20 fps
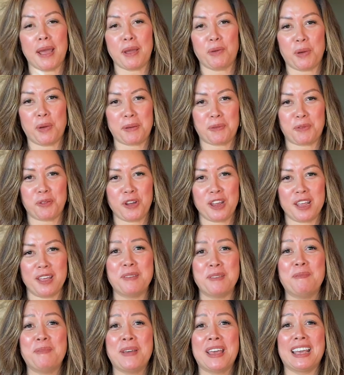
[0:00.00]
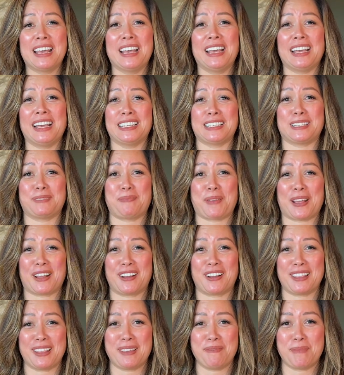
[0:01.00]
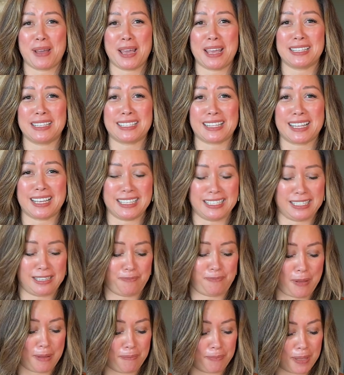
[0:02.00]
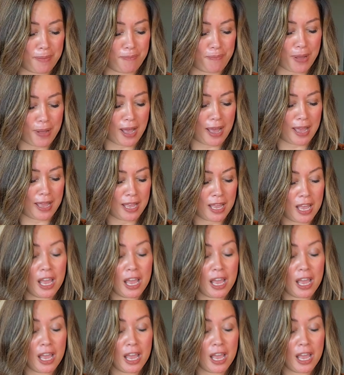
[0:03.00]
whipped cream is bigger than my slice of pumpkin pie,